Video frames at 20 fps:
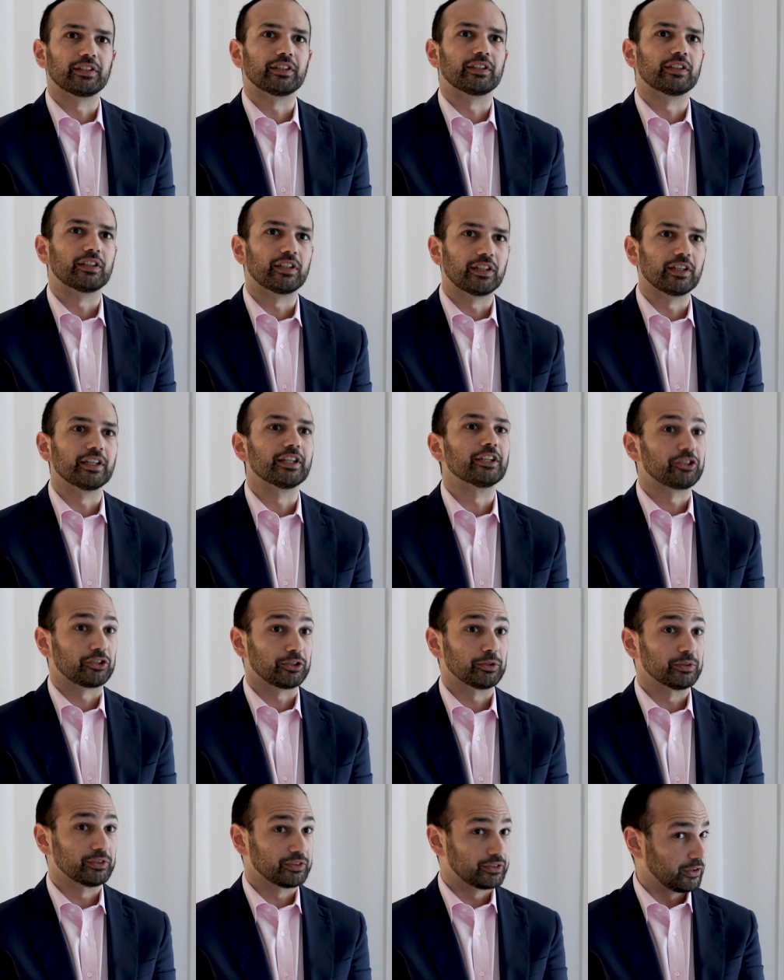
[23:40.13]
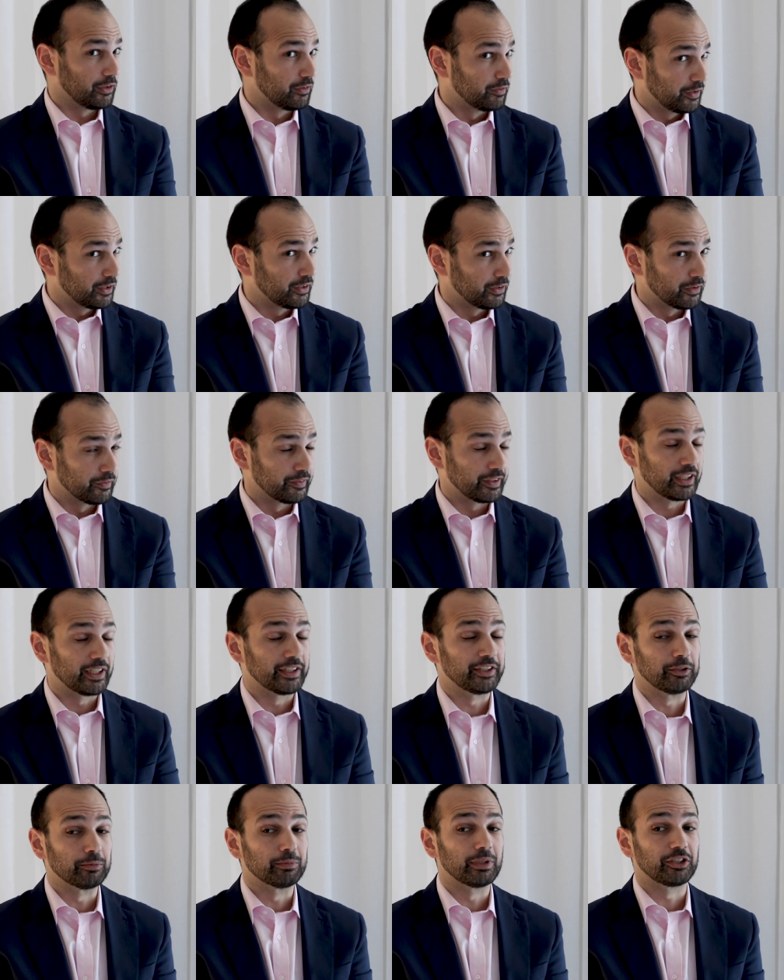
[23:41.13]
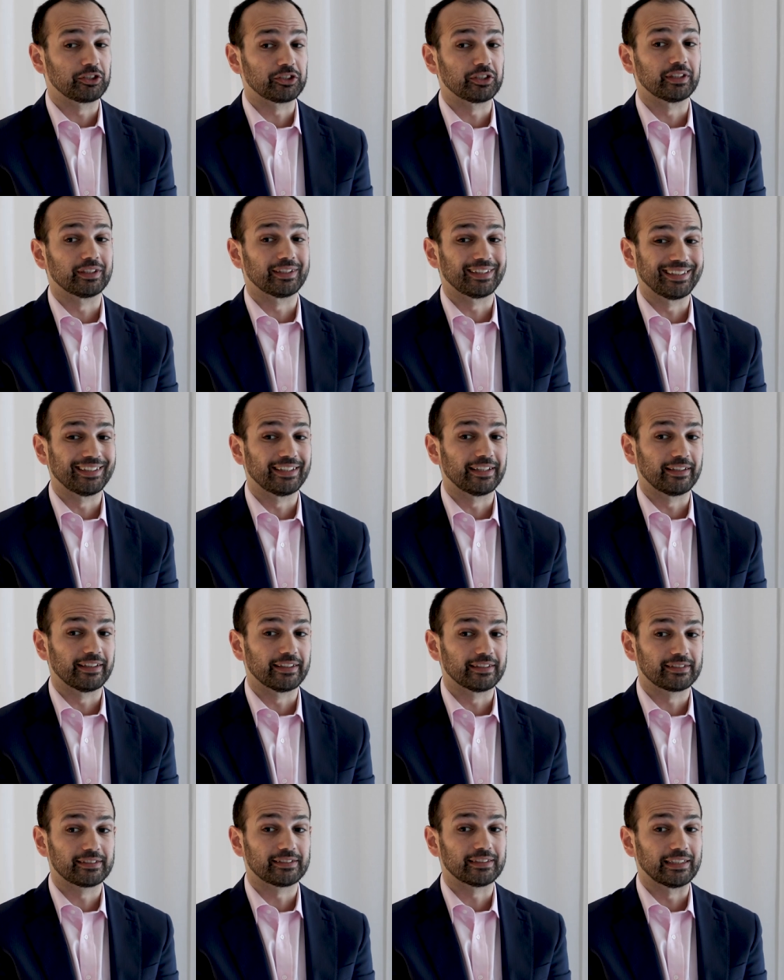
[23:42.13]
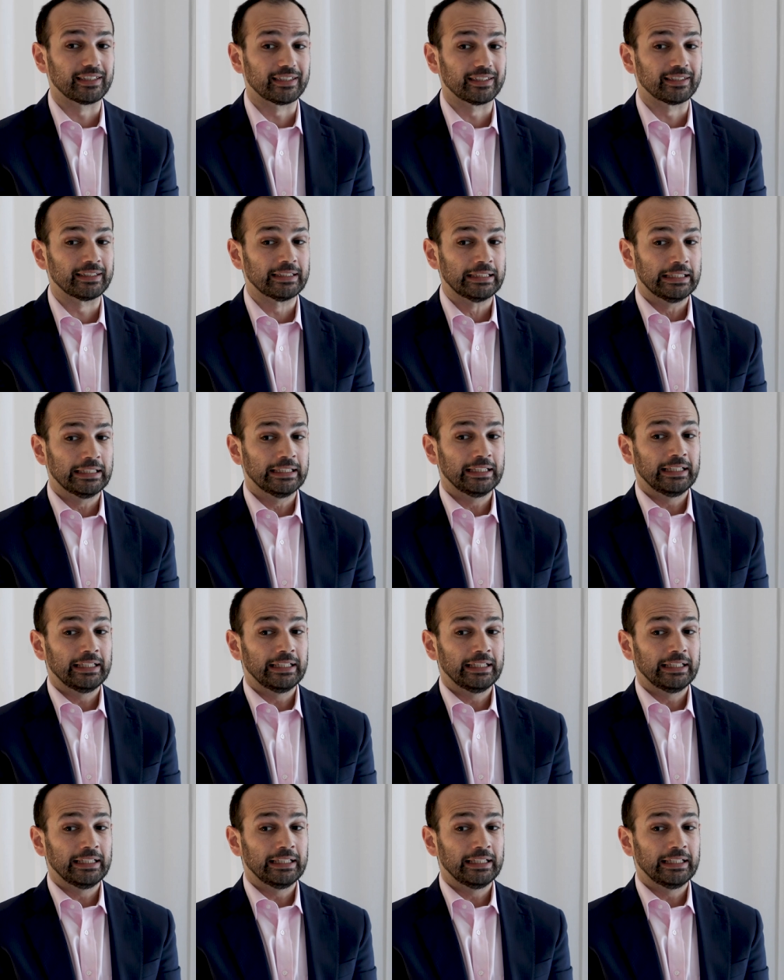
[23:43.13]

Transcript: There are issues of the, of the kind you mentioned in this, and